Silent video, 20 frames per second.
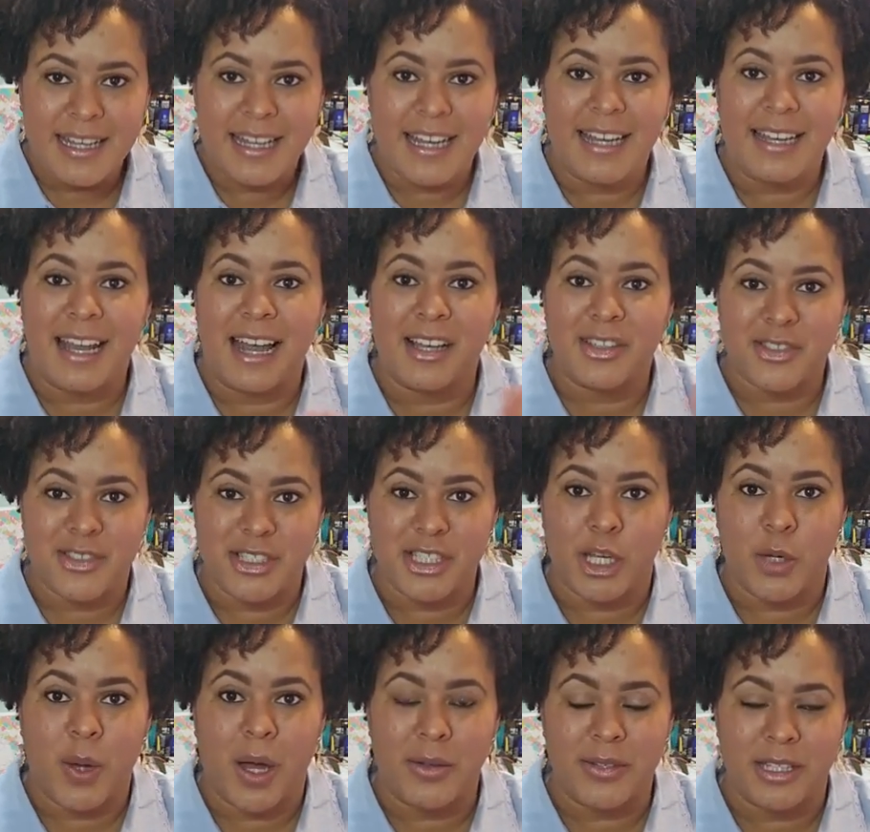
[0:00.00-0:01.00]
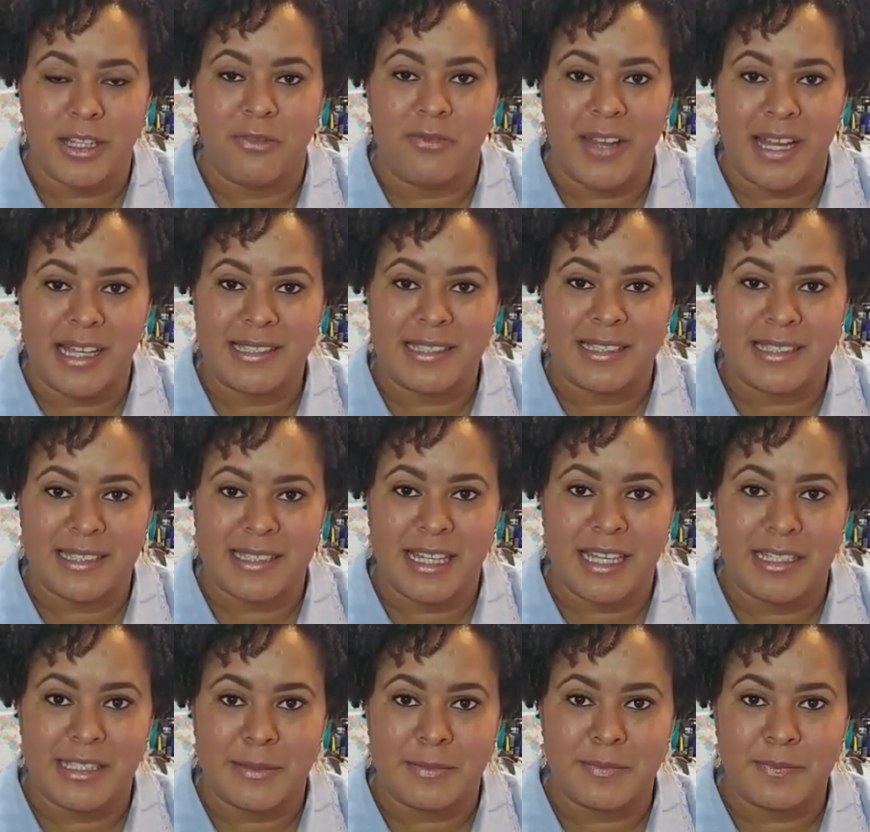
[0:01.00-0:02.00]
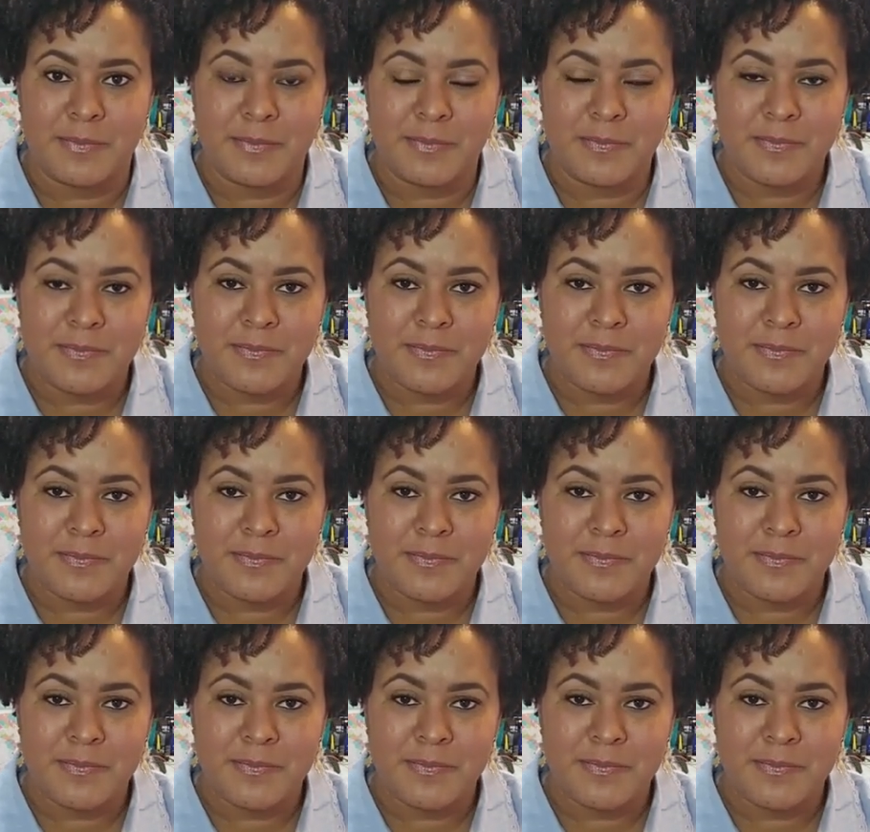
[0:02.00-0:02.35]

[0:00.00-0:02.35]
and actually go out and advance His kingdom.